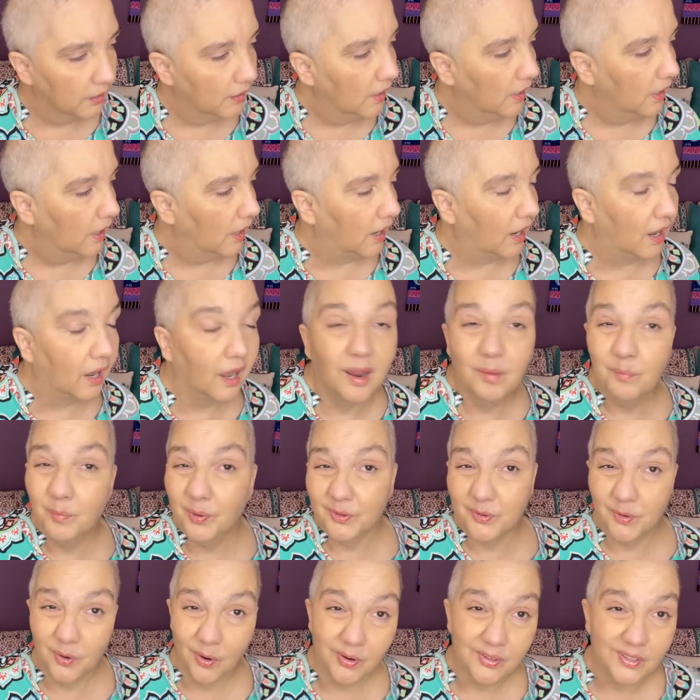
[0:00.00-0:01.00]
And with
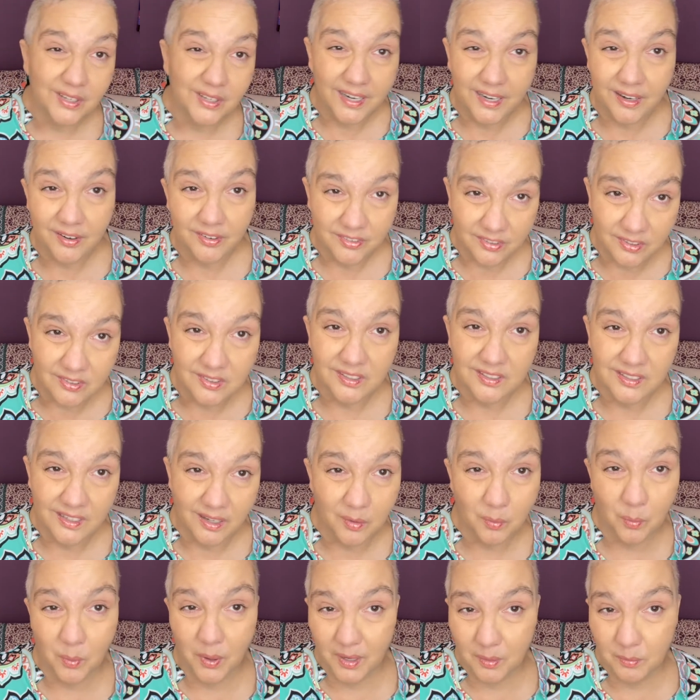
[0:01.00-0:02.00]
curly you could get
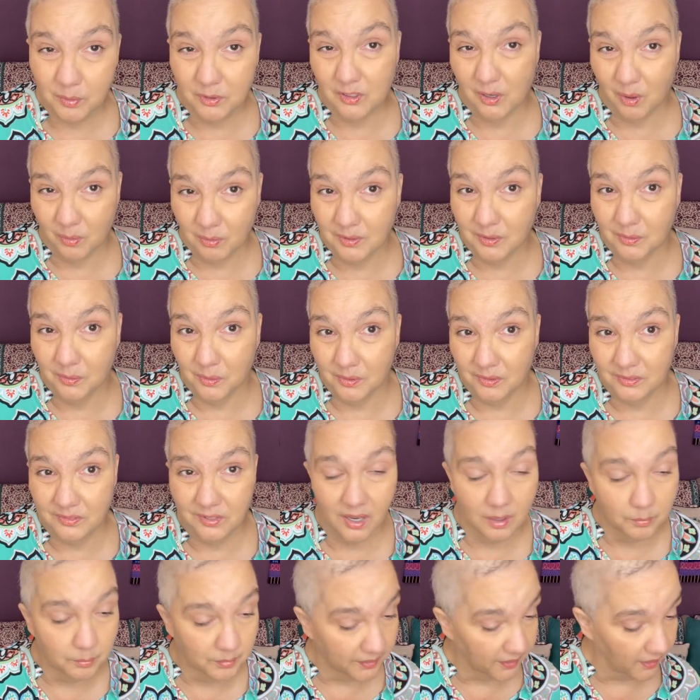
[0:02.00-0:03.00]
away with going a long time
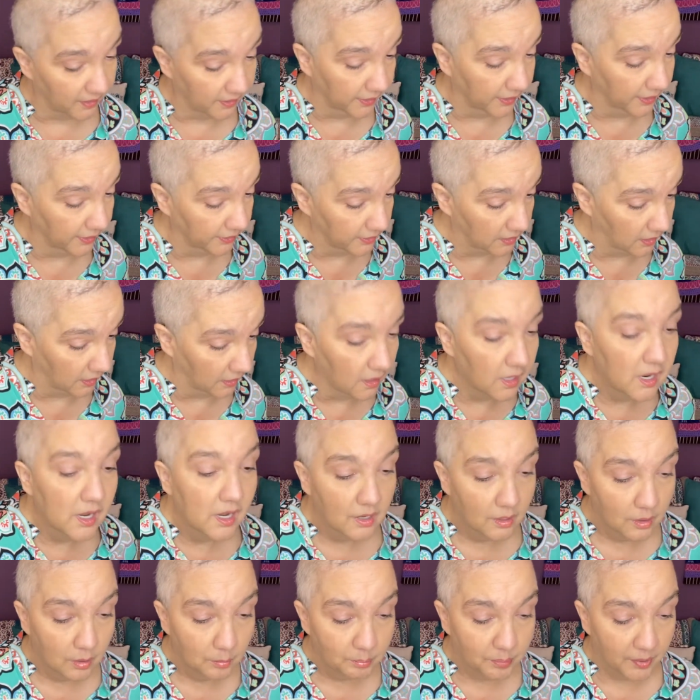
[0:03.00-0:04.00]
without a haircut.
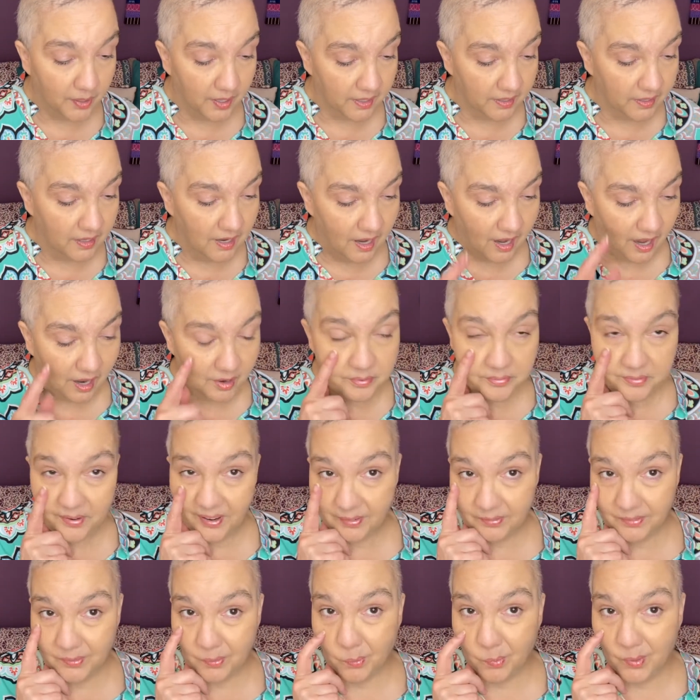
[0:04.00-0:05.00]
But I found
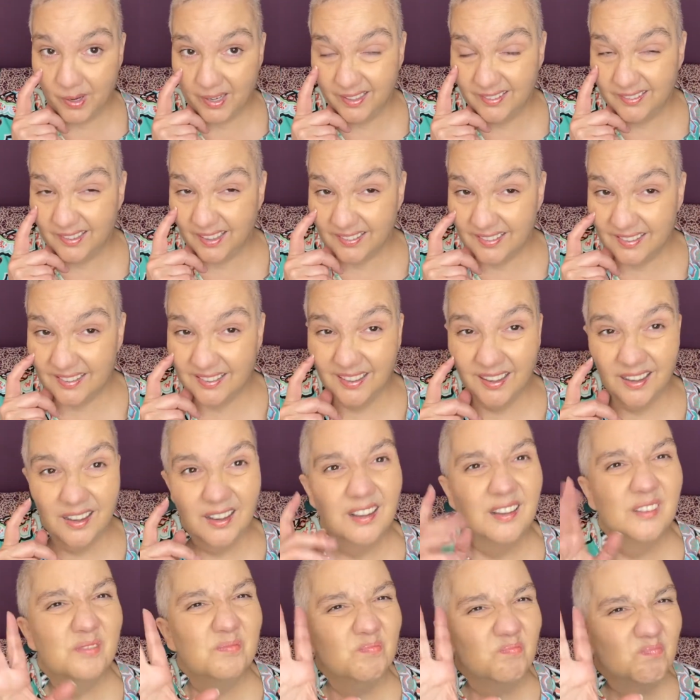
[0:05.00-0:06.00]
a wig that's
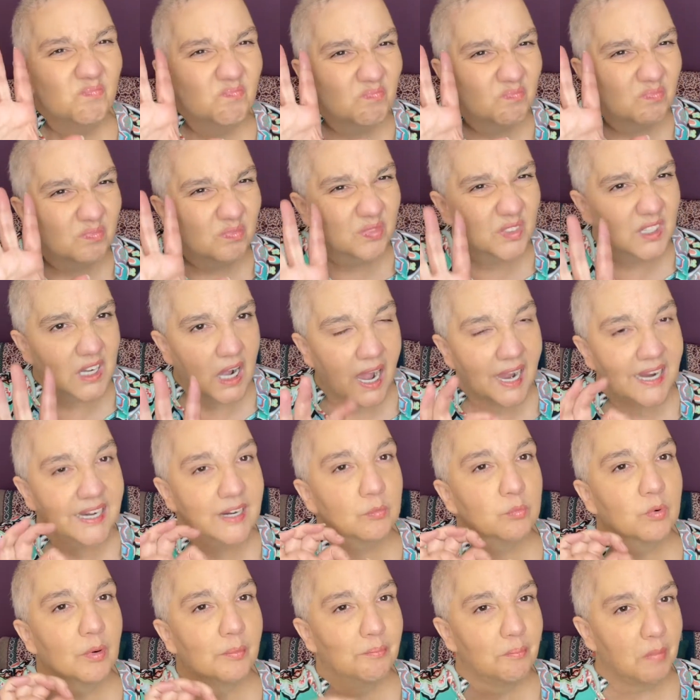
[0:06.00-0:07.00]
kind of
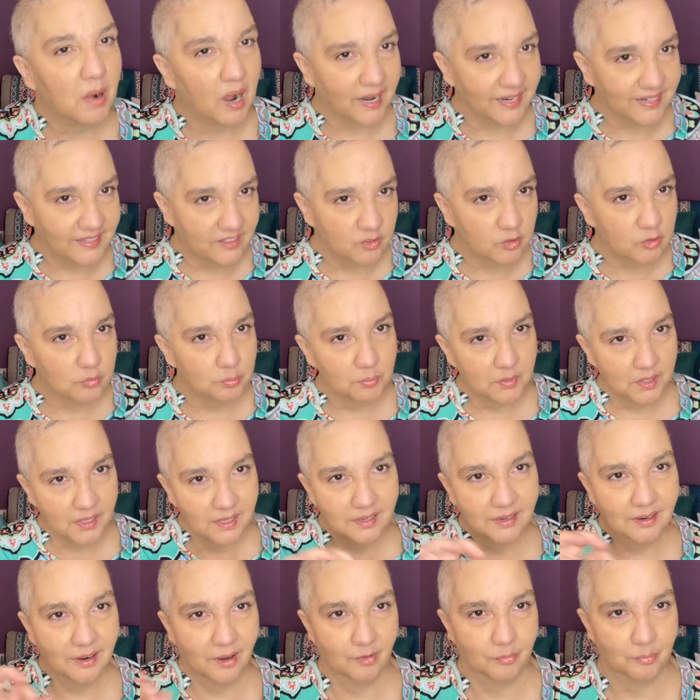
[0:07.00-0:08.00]
reminds me
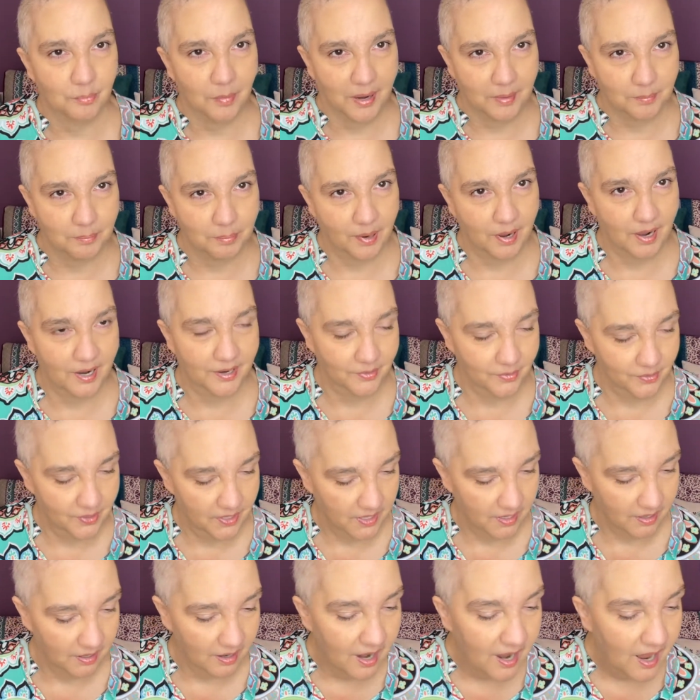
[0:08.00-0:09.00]
of my bio
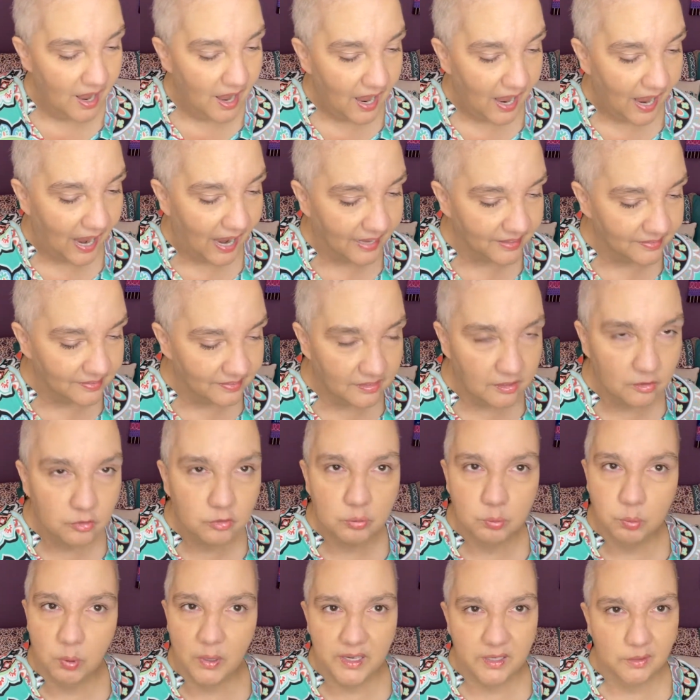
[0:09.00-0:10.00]
hair. And this
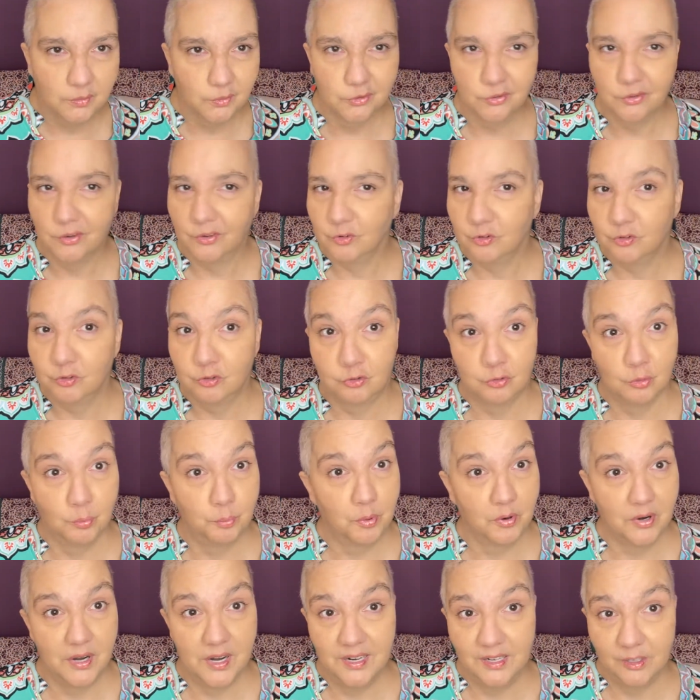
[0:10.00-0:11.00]
wig was super
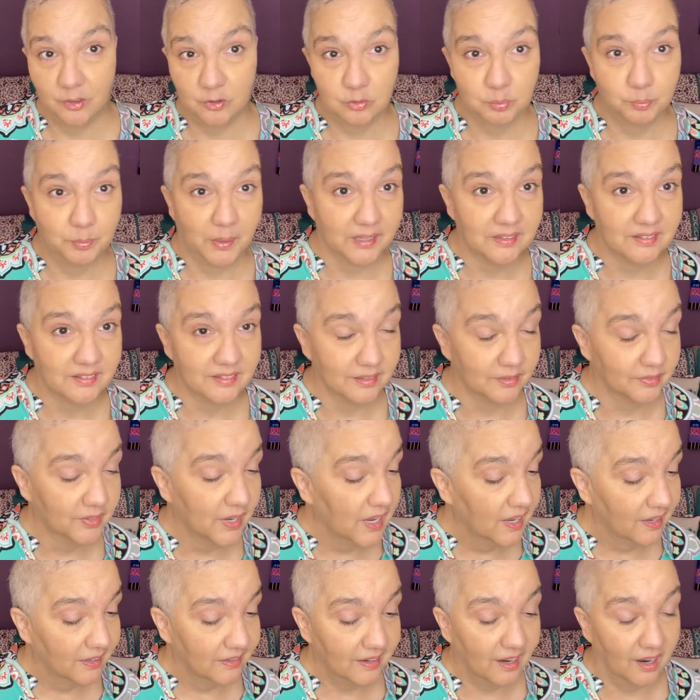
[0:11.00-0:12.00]
inexpensive.
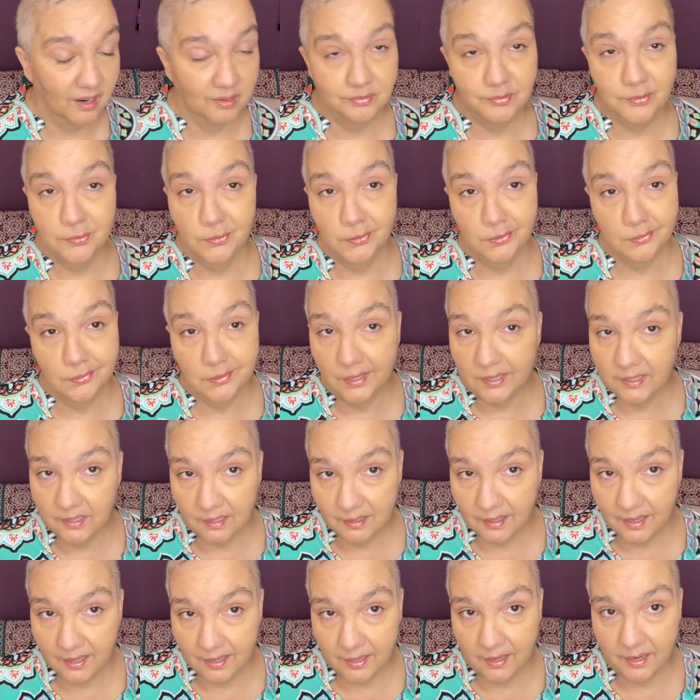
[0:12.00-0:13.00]
Now, if you don't like a
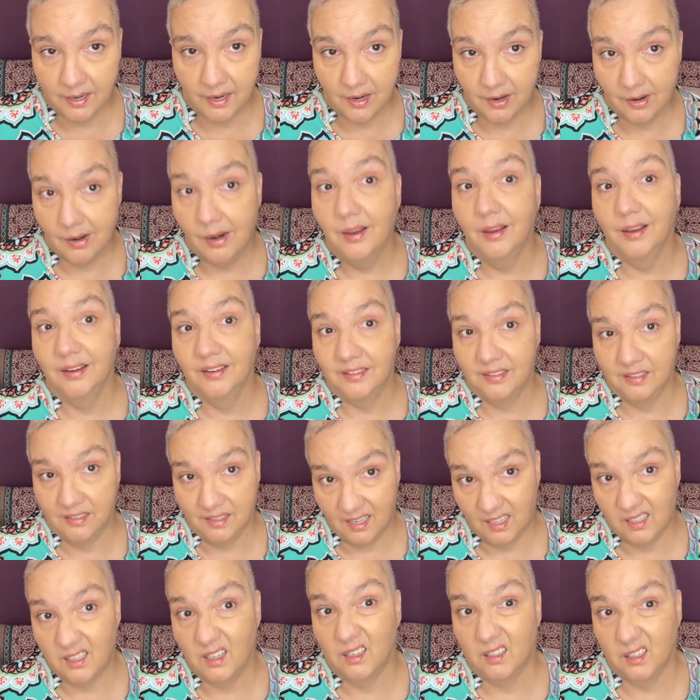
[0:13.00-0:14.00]
lot of hair, you're not
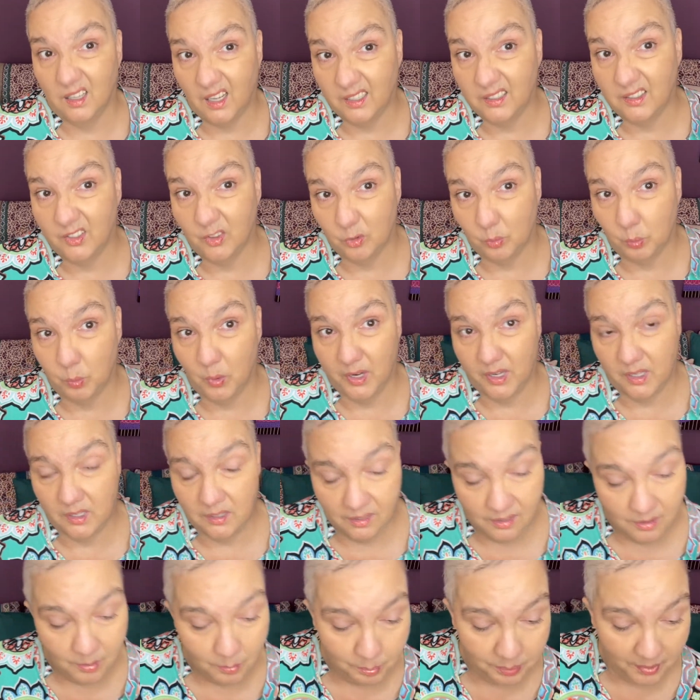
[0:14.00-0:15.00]
gonna like this wig,
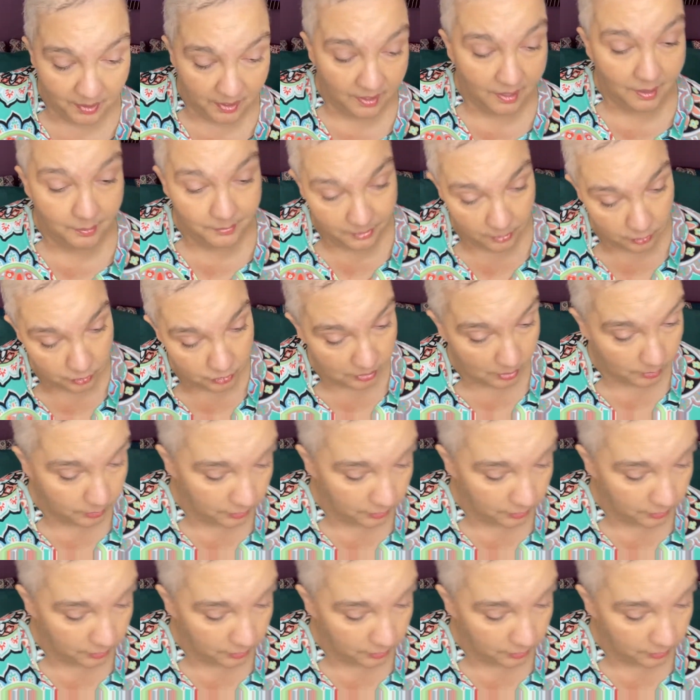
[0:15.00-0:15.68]
but I'm gonna show it